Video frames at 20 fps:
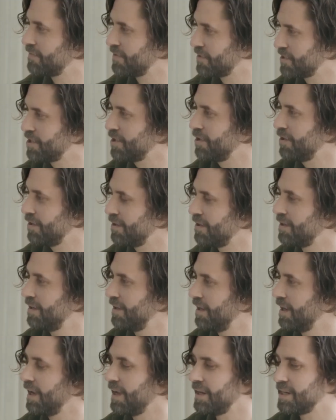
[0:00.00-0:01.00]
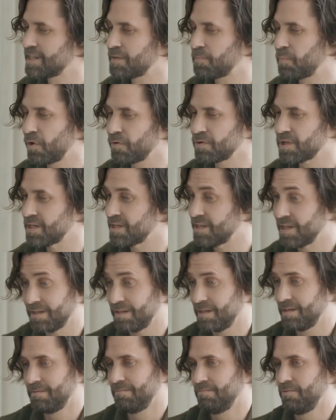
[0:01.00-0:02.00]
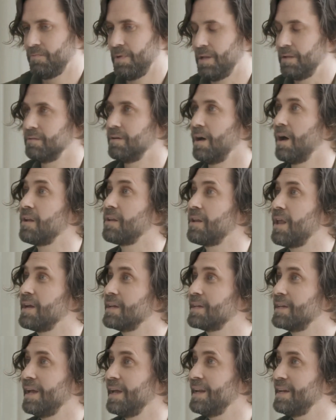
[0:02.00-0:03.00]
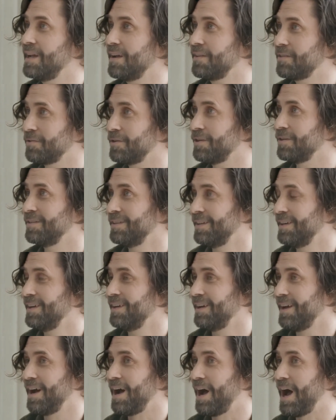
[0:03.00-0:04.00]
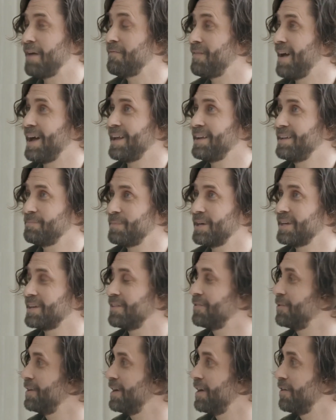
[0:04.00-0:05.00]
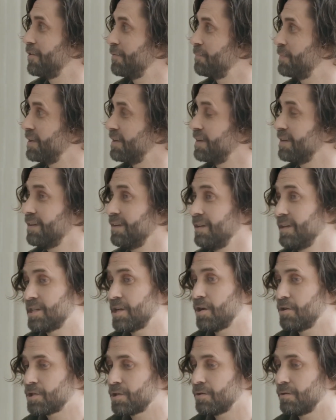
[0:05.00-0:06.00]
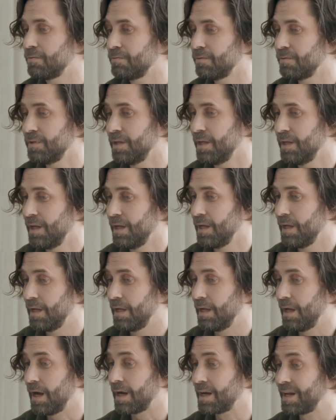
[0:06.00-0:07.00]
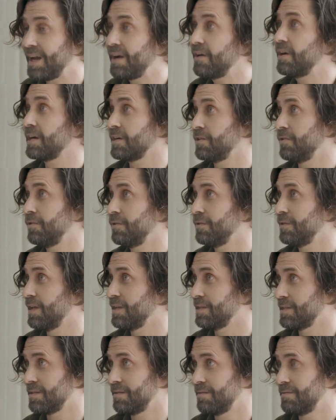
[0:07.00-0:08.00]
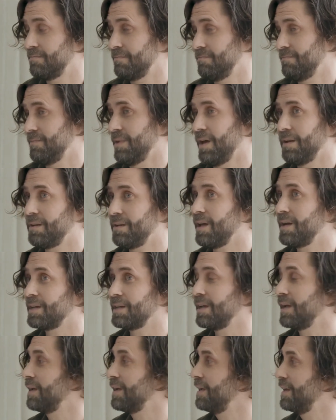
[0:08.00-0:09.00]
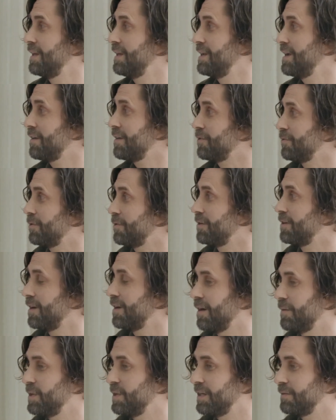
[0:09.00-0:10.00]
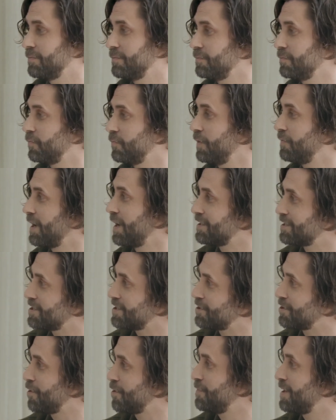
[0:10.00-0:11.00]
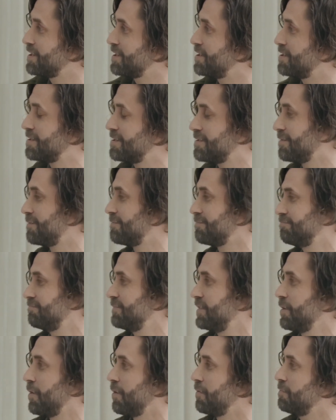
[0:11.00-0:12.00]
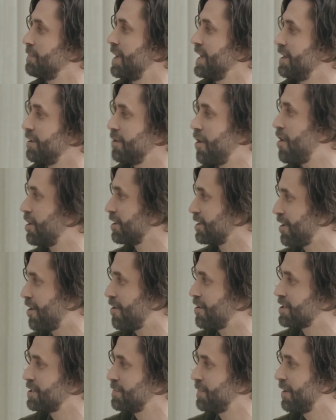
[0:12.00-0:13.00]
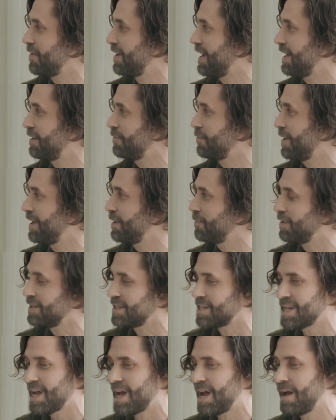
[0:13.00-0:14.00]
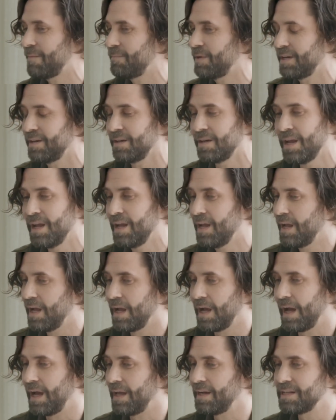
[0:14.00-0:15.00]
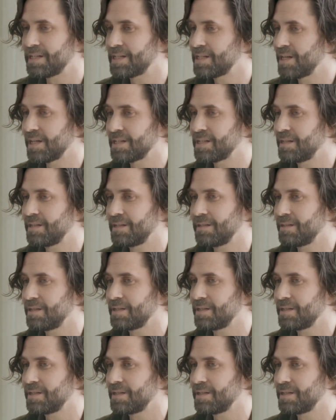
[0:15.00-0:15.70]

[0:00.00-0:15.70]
For sure, and it's a process that's unlike any other I've had in my career, but it's also a character that's unlike any other. I mean, we've had so much, many long talks about Alan Wake with Sam, and it's just